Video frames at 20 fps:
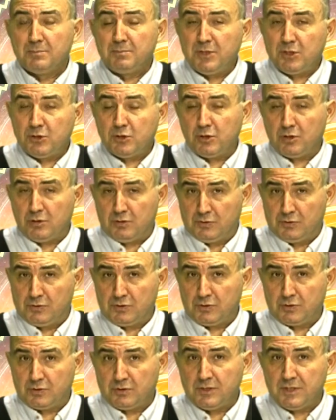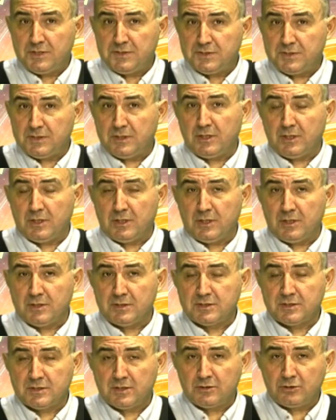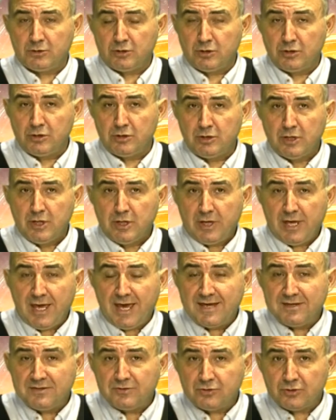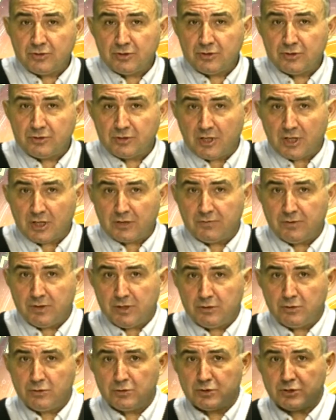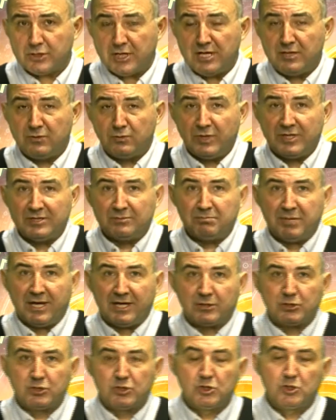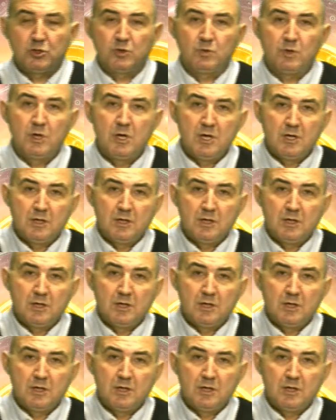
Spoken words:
because this year Saturn entered Aquarius and went back to